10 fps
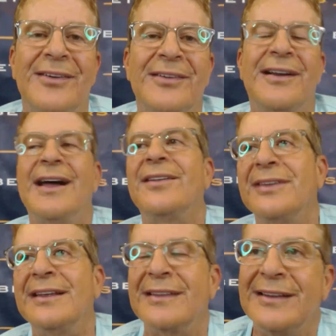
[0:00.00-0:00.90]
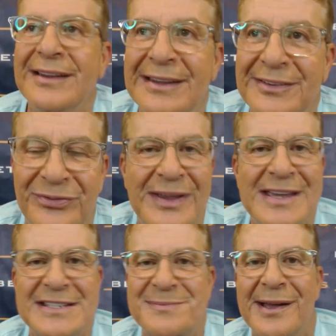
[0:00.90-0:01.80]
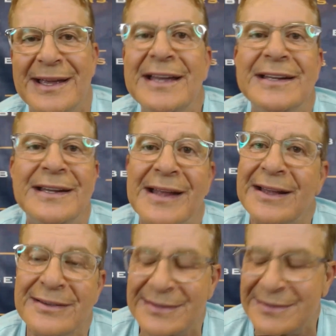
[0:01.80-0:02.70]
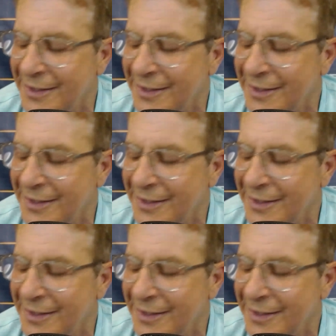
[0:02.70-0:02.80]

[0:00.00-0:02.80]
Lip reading: I don't think that he's fazed by any of that because